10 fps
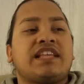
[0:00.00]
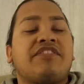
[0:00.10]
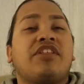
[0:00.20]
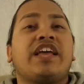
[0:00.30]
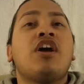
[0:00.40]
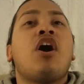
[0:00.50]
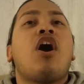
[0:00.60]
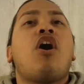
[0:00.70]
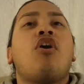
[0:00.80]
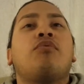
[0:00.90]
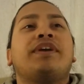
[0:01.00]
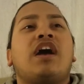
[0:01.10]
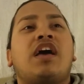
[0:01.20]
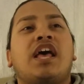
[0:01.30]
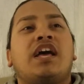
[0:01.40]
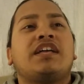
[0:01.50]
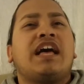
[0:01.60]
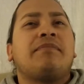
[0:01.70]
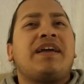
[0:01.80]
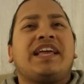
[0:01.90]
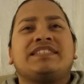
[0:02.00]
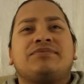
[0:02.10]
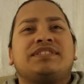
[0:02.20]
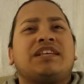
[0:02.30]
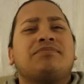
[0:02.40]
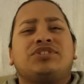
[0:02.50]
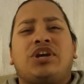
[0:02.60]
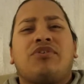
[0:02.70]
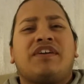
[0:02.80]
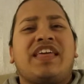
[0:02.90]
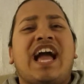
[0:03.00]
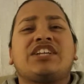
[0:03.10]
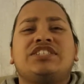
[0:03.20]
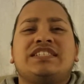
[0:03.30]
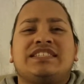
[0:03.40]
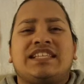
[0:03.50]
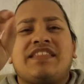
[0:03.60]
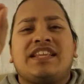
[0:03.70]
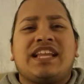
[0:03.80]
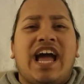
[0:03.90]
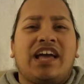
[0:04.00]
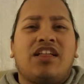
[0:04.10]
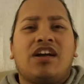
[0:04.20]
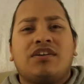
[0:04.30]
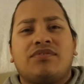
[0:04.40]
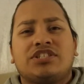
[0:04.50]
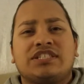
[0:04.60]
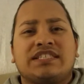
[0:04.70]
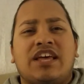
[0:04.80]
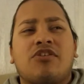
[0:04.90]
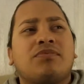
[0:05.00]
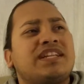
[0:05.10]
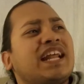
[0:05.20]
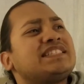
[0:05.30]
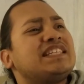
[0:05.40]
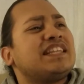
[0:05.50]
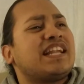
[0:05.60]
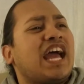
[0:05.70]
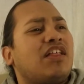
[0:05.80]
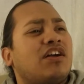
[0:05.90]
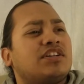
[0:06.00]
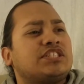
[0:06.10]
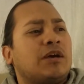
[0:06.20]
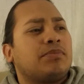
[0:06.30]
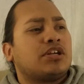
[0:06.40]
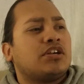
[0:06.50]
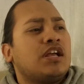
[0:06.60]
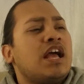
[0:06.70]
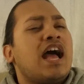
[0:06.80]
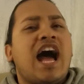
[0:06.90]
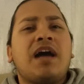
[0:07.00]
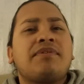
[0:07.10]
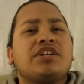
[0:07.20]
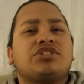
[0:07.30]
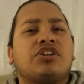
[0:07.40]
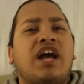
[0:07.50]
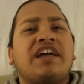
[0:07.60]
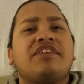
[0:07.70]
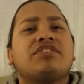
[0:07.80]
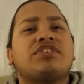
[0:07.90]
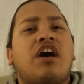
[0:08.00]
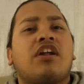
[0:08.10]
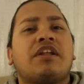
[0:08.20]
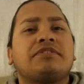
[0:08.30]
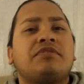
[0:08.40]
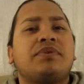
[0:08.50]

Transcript: And they're like, oh, Rihanna, I guess it was some joke. And they actually said the dialogue of what she said. Or did I see the dialogue on Tumblr? I'm not sure. I either saw it on Entertainment